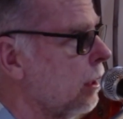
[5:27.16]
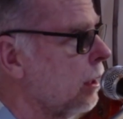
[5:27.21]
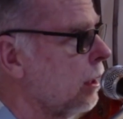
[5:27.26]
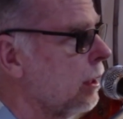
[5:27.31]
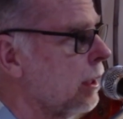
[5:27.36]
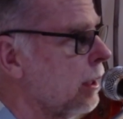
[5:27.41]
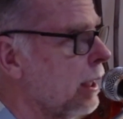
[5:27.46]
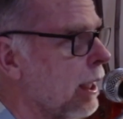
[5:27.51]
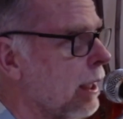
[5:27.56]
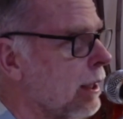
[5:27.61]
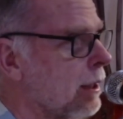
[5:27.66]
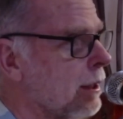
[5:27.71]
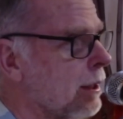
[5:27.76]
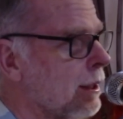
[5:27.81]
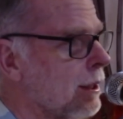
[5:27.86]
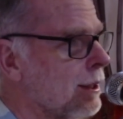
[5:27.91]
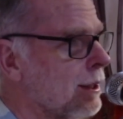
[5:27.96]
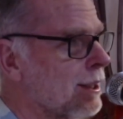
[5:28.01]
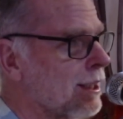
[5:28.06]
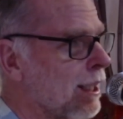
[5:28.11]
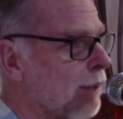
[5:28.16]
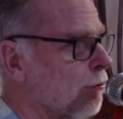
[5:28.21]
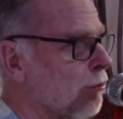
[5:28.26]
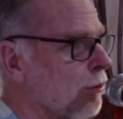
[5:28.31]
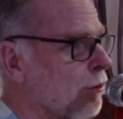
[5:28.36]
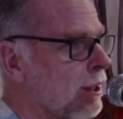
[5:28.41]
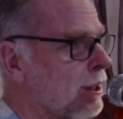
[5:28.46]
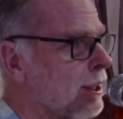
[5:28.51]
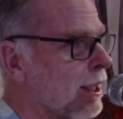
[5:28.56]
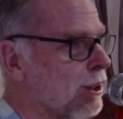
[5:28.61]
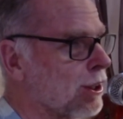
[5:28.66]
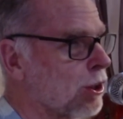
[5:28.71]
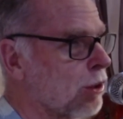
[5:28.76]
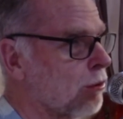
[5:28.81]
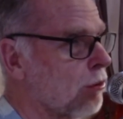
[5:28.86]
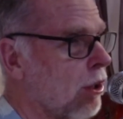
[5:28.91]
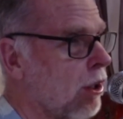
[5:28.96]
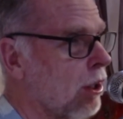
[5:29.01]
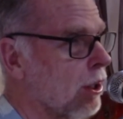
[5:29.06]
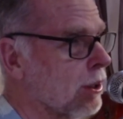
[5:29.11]
then suffering doesn't
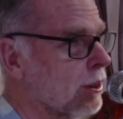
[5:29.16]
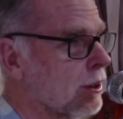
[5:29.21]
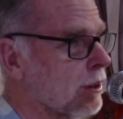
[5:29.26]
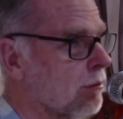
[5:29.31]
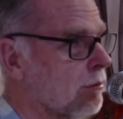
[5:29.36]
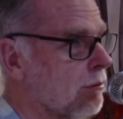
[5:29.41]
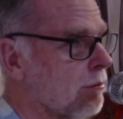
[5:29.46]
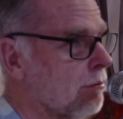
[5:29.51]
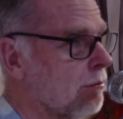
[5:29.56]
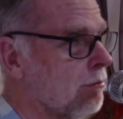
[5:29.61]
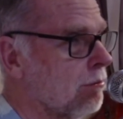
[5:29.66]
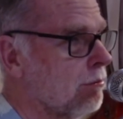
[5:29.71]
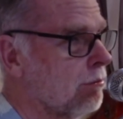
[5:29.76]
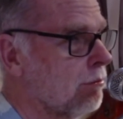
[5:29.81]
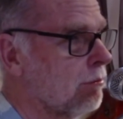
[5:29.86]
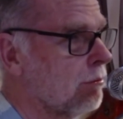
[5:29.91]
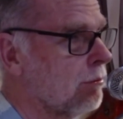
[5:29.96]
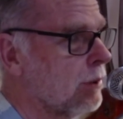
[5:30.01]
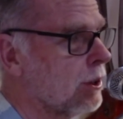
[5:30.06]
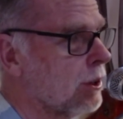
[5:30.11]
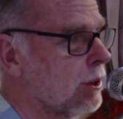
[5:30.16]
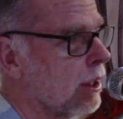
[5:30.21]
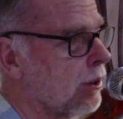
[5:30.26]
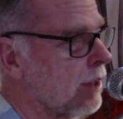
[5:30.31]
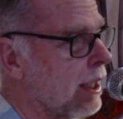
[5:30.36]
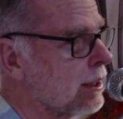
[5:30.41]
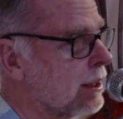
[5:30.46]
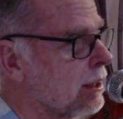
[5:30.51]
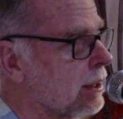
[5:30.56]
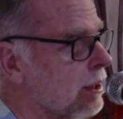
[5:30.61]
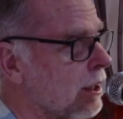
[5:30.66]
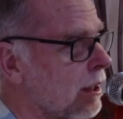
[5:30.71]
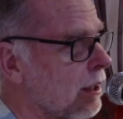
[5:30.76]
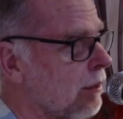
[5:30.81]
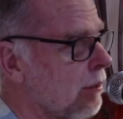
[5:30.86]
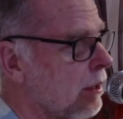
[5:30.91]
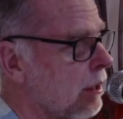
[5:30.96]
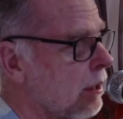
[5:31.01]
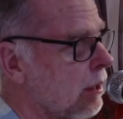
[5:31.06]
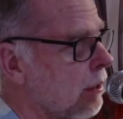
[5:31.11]
arise. So that's
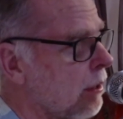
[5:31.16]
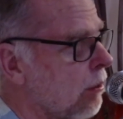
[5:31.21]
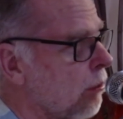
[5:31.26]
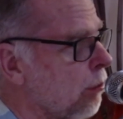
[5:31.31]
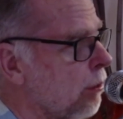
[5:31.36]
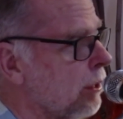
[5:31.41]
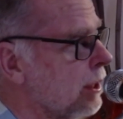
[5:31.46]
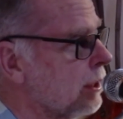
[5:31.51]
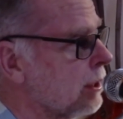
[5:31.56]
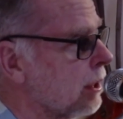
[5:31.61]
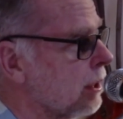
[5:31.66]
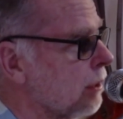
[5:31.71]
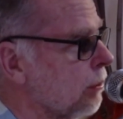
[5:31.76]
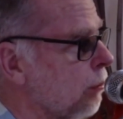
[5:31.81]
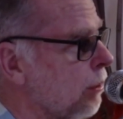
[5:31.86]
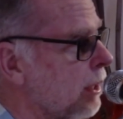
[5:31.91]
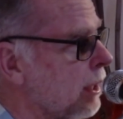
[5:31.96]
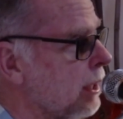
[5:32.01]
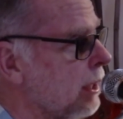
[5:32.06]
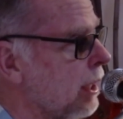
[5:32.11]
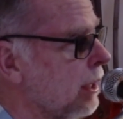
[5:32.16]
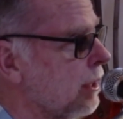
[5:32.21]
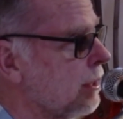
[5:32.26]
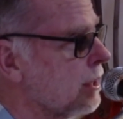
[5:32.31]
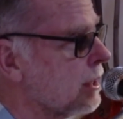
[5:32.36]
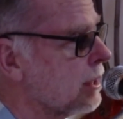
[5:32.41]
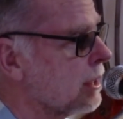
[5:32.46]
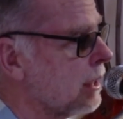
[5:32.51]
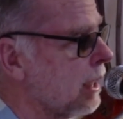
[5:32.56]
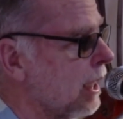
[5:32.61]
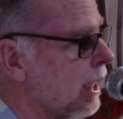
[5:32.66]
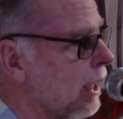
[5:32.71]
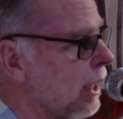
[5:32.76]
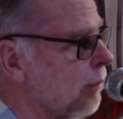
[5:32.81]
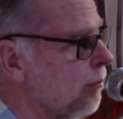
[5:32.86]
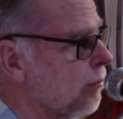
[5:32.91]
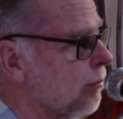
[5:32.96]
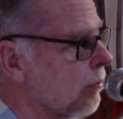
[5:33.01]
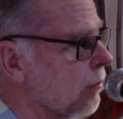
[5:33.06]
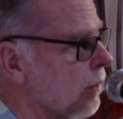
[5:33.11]
when there's
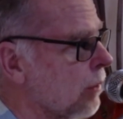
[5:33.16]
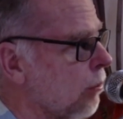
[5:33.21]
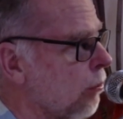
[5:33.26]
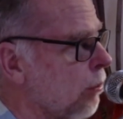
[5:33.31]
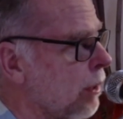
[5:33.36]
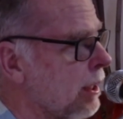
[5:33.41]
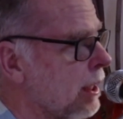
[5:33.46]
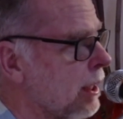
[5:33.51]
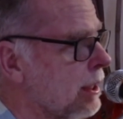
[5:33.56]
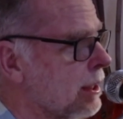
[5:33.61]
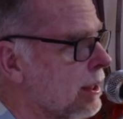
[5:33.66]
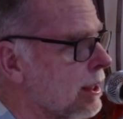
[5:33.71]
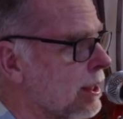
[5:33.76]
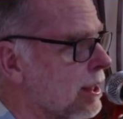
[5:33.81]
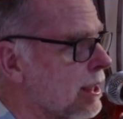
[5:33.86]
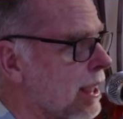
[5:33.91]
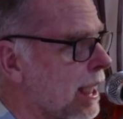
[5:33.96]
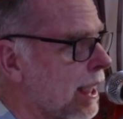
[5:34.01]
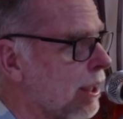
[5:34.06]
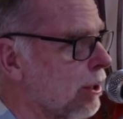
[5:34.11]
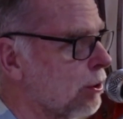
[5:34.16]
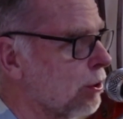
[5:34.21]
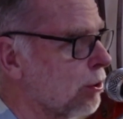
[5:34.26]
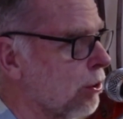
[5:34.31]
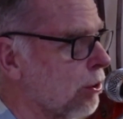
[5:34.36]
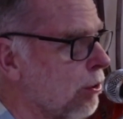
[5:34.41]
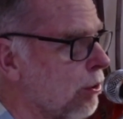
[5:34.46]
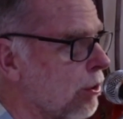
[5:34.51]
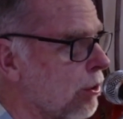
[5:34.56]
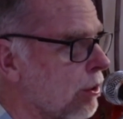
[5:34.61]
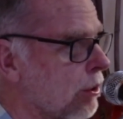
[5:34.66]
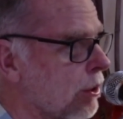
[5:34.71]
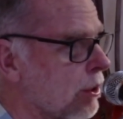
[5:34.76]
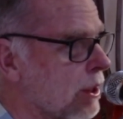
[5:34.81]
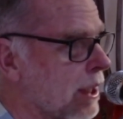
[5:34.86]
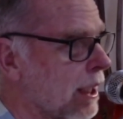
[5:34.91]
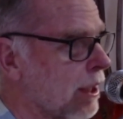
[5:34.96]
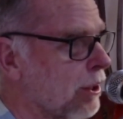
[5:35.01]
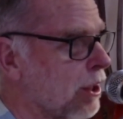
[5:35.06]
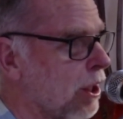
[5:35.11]
the second truth, the
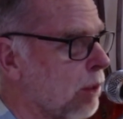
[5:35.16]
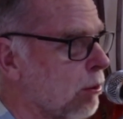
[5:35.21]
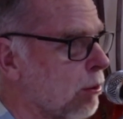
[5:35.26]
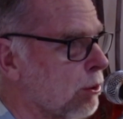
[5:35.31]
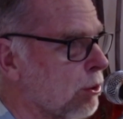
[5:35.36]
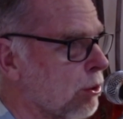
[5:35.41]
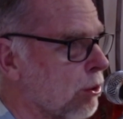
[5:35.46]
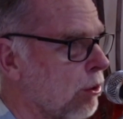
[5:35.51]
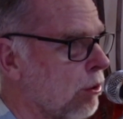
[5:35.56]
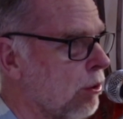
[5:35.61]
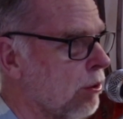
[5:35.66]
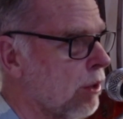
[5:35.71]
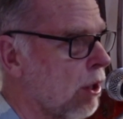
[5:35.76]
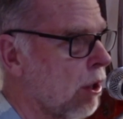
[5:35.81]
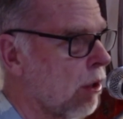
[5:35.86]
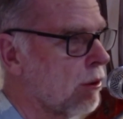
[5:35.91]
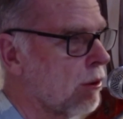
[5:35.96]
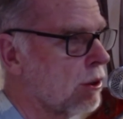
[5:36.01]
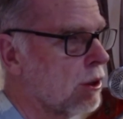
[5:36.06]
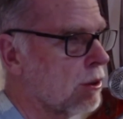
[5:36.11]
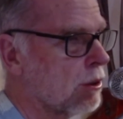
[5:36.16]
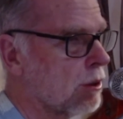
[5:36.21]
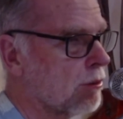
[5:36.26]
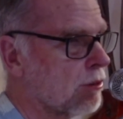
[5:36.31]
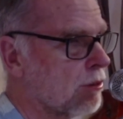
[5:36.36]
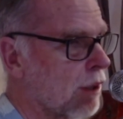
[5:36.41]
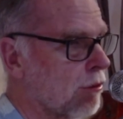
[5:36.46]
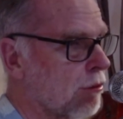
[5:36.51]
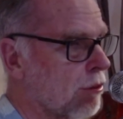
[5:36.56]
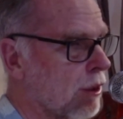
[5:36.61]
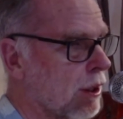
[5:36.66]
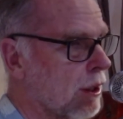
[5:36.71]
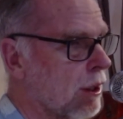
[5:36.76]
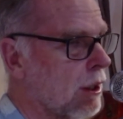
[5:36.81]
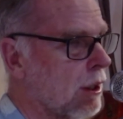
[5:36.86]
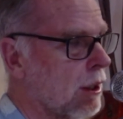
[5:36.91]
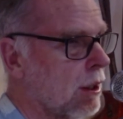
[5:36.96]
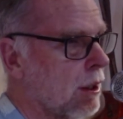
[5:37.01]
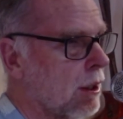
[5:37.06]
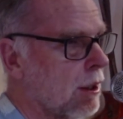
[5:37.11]
second noble truth, the origins of suffering,
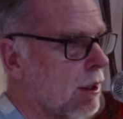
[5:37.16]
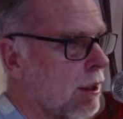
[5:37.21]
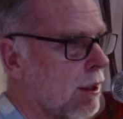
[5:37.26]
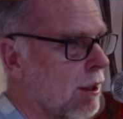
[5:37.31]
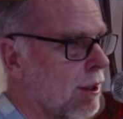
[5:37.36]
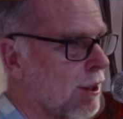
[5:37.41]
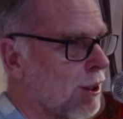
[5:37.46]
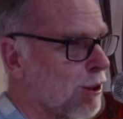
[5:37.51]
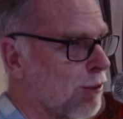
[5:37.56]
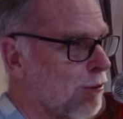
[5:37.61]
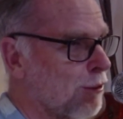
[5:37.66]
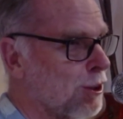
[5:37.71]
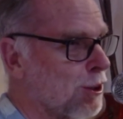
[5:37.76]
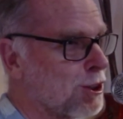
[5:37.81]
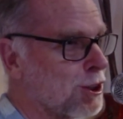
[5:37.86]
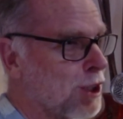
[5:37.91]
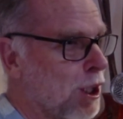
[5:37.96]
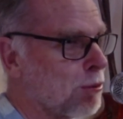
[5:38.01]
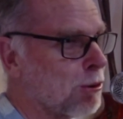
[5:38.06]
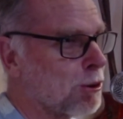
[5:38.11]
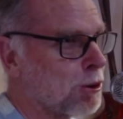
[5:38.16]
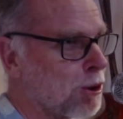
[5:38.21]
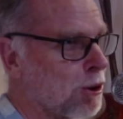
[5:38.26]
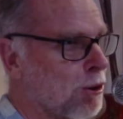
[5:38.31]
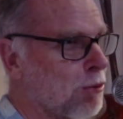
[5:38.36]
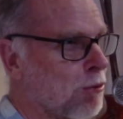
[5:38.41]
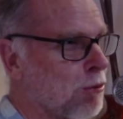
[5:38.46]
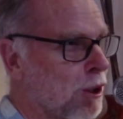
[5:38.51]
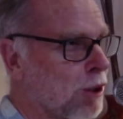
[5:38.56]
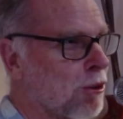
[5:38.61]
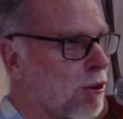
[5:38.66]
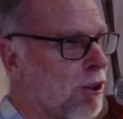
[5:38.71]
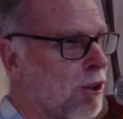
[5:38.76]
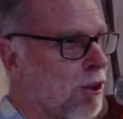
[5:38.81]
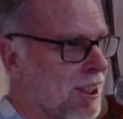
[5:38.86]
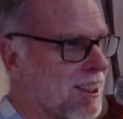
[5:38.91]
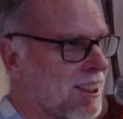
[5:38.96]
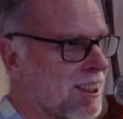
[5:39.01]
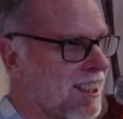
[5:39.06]
the first noble truth will arise.